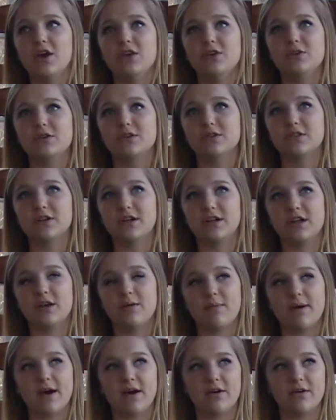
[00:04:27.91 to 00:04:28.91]
You can learn
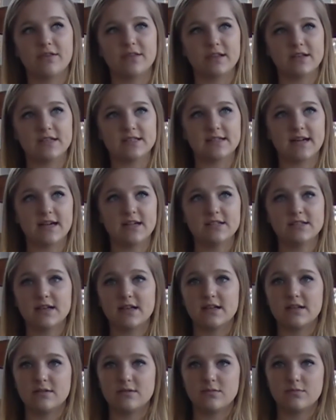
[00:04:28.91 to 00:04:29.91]
about the designers
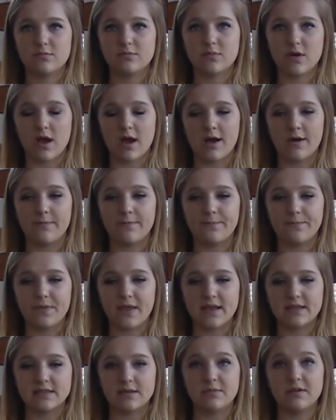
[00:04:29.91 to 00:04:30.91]
that
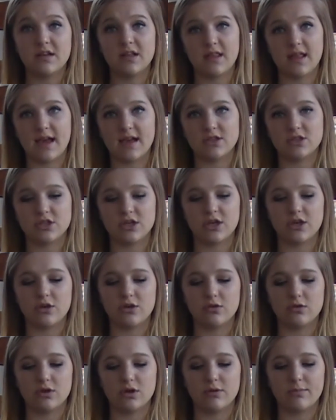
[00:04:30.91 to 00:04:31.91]
exhibited last year. You
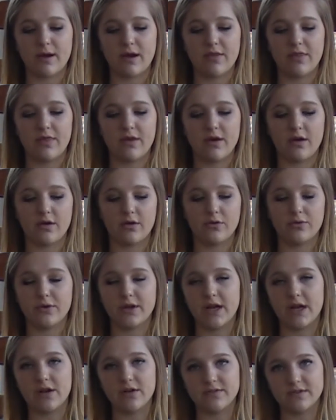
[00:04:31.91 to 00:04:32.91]
can learn about the
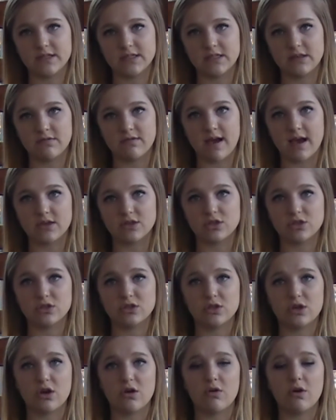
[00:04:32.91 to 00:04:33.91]
creator of DC Fashion
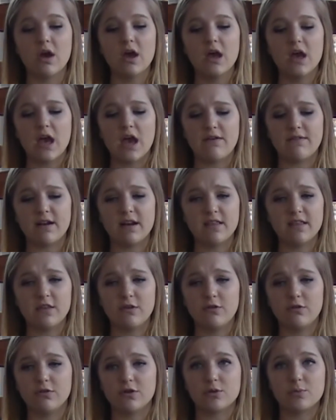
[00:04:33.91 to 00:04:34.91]
Show. If anything,
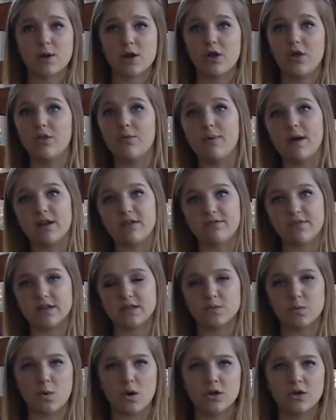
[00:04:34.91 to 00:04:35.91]
you can learn about all the
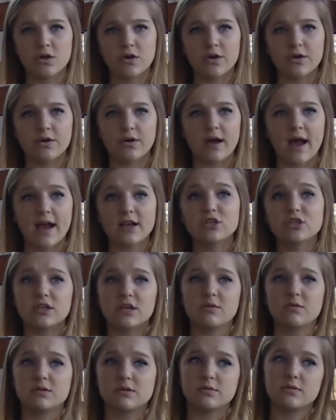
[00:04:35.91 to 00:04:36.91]
benefits. One girl, actually
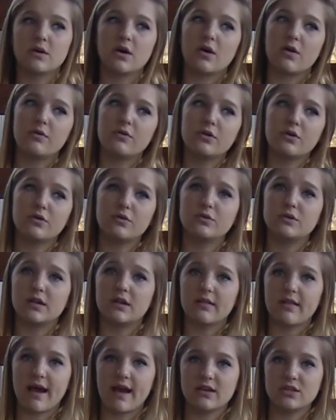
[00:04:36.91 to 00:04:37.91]
it was the girl who did
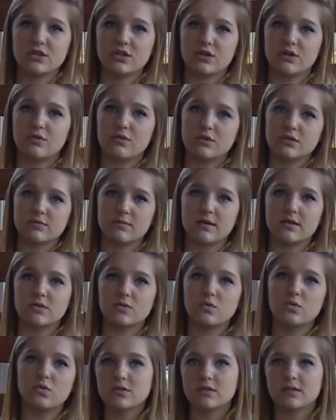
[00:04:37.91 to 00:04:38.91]
it last year, who goes to my
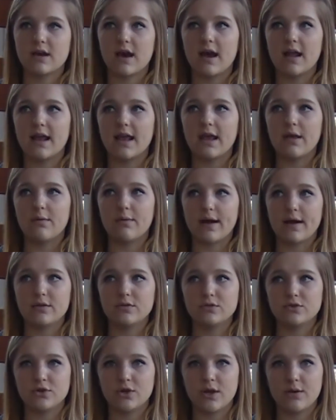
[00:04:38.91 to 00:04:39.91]
school, got a
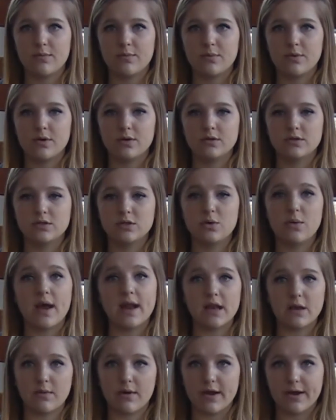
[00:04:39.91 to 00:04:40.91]
round trip to
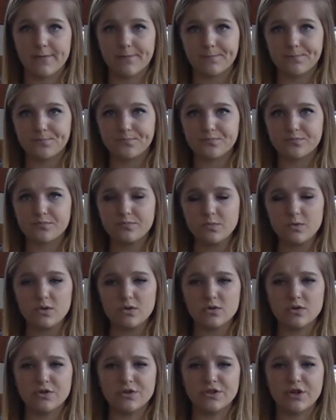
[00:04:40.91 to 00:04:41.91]
anywhere.
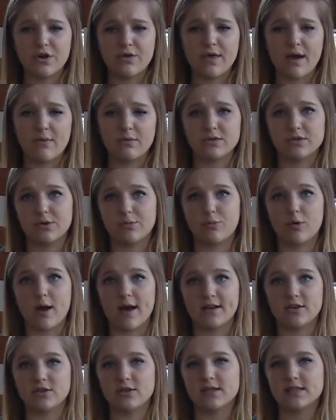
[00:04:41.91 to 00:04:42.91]
So that was her
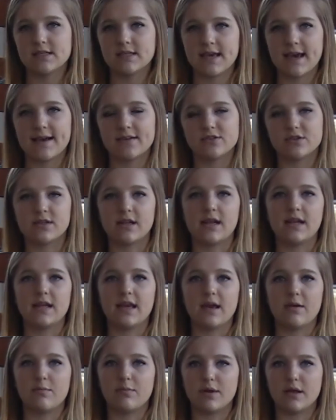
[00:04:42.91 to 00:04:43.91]
product. She hasn't cashed it in
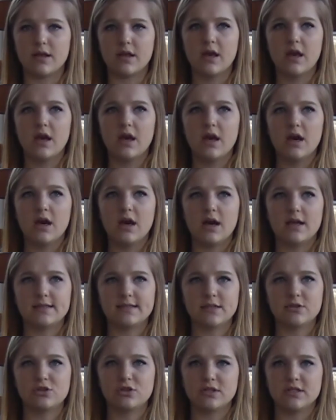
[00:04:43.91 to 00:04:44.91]
yet, but
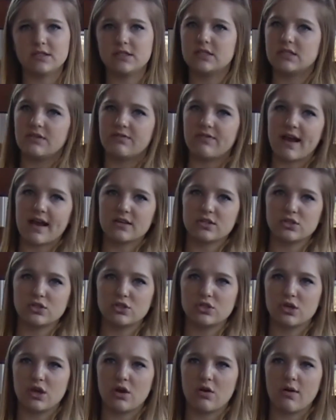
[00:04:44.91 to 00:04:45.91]
essentially DC Fashion
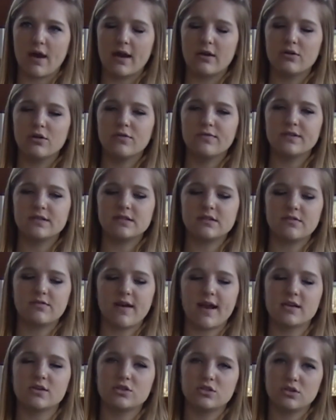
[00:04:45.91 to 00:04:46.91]
Show, I don't know if it's the
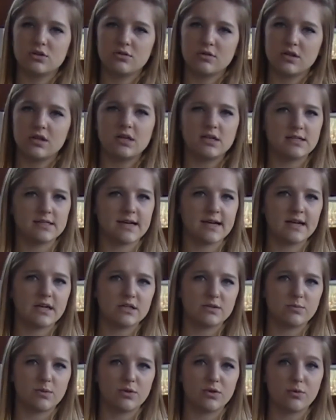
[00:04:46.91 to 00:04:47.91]
fashion show or the
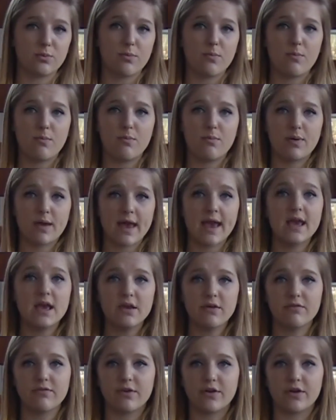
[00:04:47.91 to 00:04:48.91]
designers, but they're
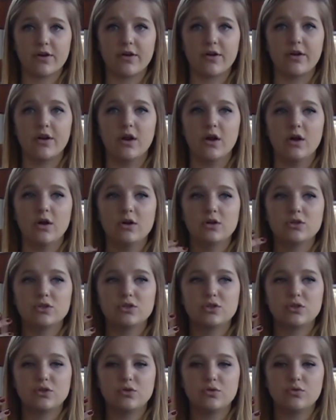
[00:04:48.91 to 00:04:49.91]
paying for her
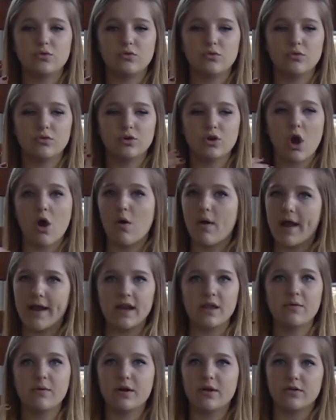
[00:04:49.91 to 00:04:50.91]
to go
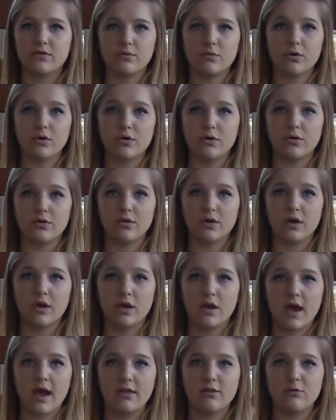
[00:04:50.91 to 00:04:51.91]
anywhere in the world,
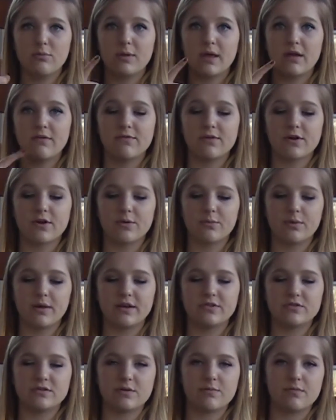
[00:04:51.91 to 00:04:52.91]
and they're paying for her
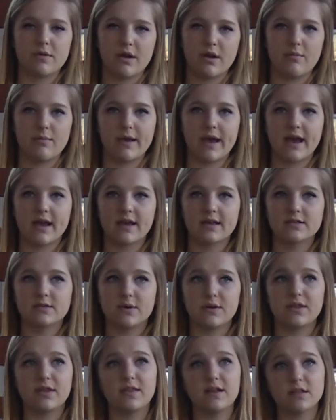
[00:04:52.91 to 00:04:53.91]
plane trip there and back. So
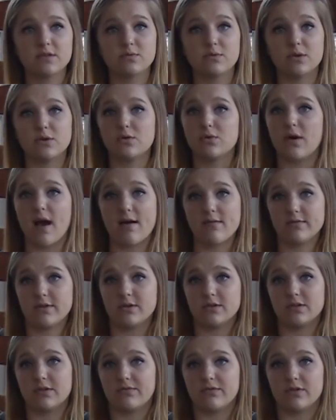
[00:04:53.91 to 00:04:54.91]
I think that's really cool. I would
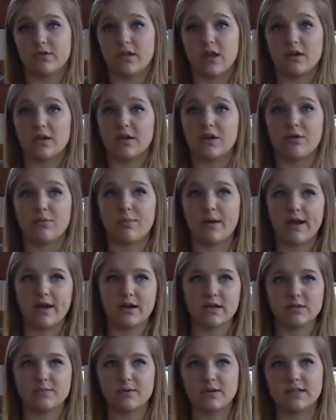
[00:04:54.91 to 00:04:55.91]
use it for London or
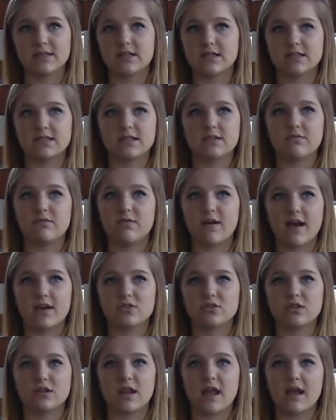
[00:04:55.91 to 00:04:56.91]
Paris because that's the
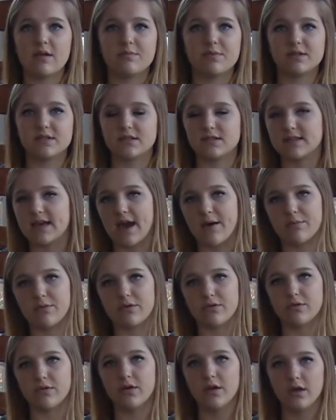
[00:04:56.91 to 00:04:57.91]
fashion and business
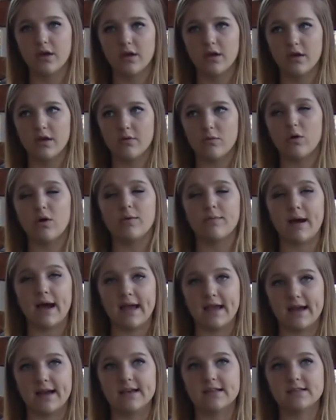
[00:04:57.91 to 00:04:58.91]
capital Well, in
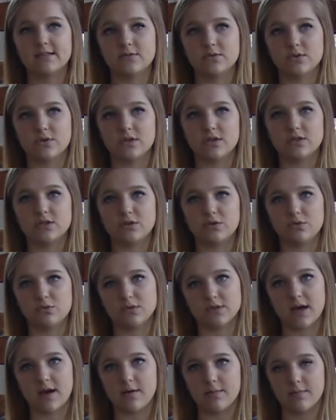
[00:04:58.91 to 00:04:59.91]
my eyes, those are the two
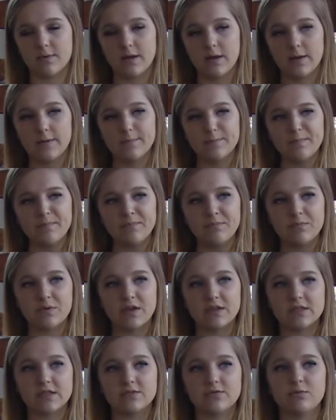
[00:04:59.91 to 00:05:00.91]
top
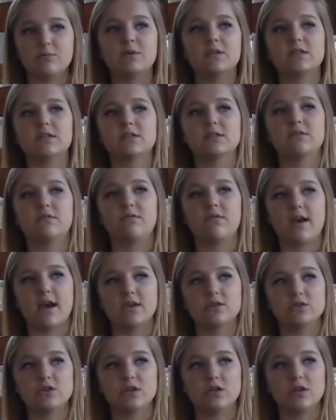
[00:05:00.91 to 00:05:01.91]
places for business and
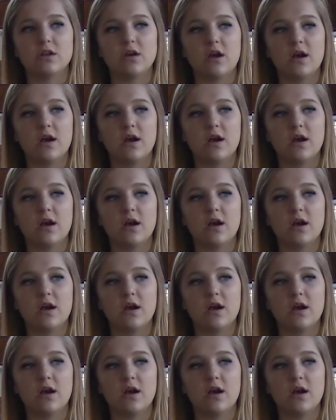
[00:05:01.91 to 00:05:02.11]
fashion.